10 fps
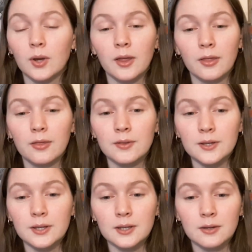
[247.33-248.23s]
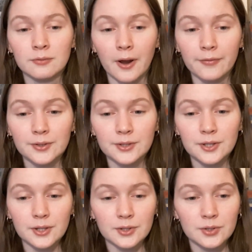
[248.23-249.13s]
with the
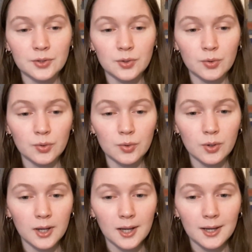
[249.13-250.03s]
references to